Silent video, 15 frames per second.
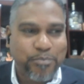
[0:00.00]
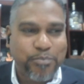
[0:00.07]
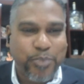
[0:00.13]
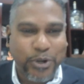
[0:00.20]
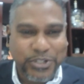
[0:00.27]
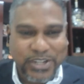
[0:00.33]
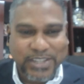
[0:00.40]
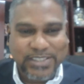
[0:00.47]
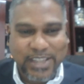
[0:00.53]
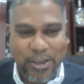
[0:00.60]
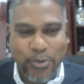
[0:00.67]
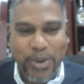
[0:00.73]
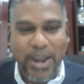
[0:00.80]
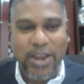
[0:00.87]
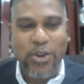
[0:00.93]
projects that
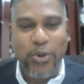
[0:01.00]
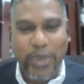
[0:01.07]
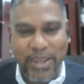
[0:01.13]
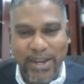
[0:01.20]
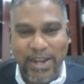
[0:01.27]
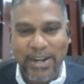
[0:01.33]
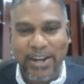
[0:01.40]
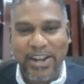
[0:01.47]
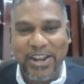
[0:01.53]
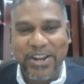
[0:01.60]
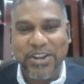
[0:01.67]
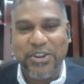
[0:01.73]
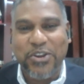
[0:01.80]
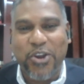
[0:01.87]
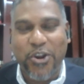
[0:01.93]
we are looking at
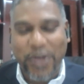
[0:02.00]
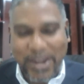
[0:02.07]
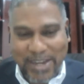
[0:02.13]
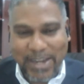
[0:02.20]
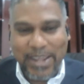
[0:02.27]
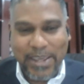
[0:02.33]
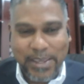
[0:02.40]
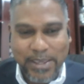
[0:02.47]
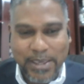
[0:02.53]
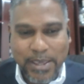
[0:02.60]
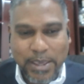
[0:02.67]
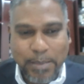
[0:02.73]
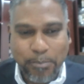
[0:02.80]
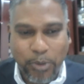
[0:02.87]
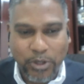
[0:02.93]
currently,
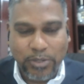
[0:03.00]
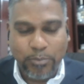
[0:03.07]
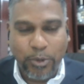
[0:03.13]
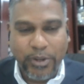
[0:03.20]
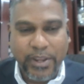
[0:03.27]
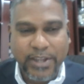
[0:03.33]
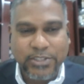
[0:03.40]
but there's